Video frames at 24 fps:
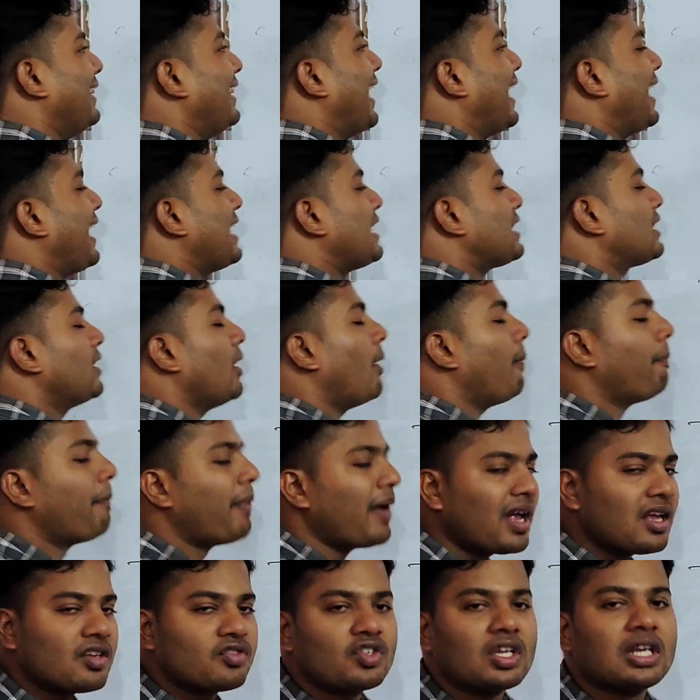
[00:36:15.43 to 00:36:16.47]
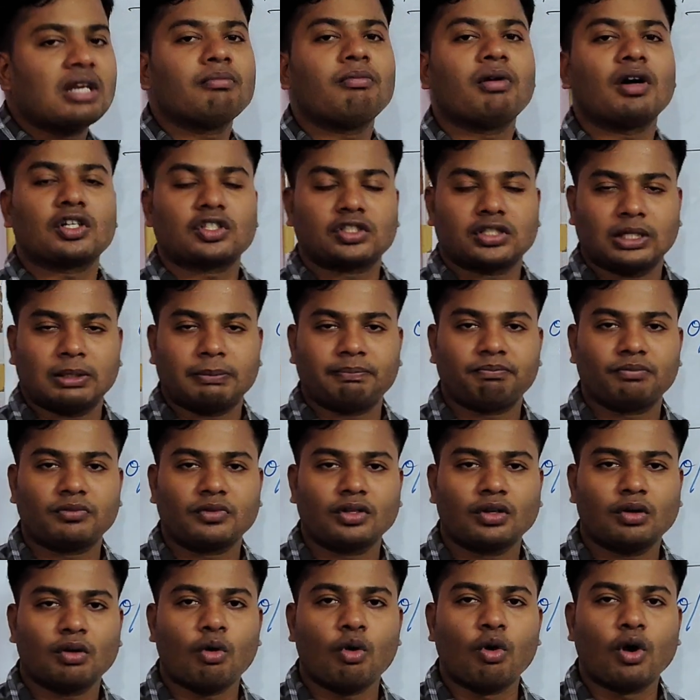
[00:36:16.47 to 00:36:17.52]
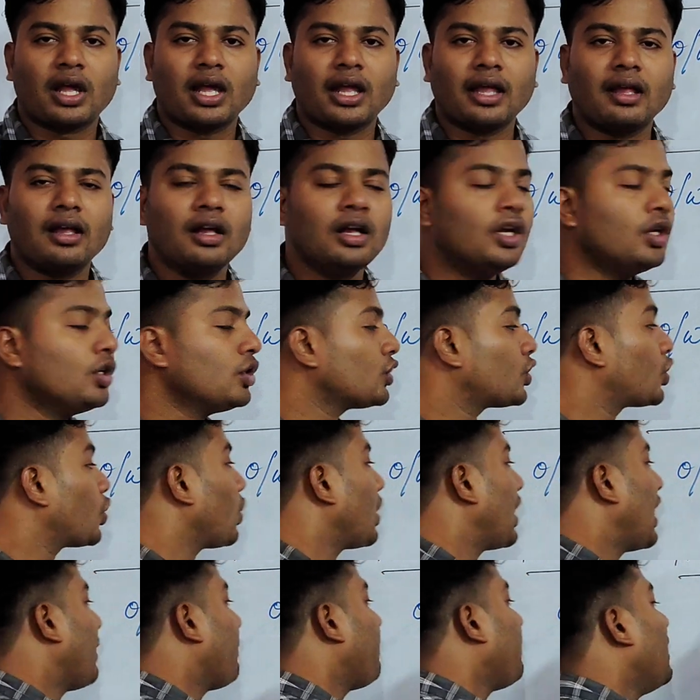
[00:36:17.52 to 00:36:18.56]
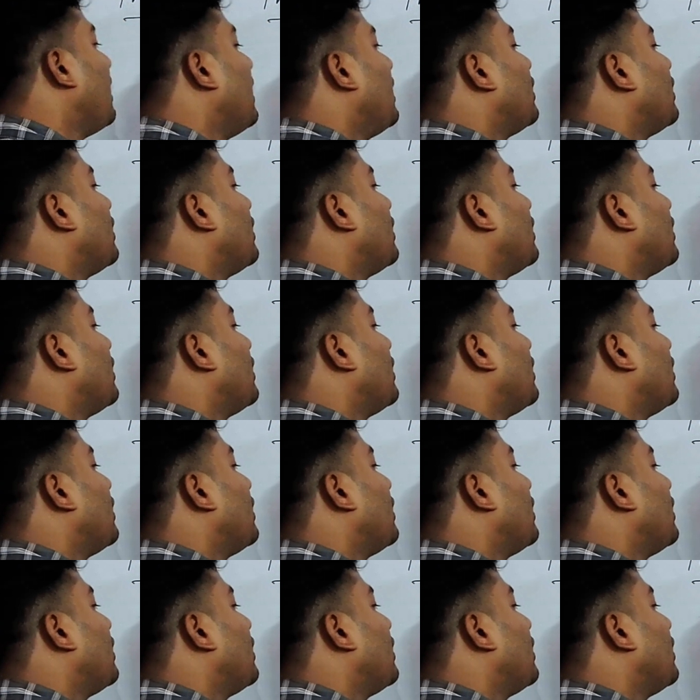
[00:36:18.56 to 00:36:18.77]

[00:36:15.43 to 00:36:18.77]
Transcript: that is the phase inversion. Okay, so if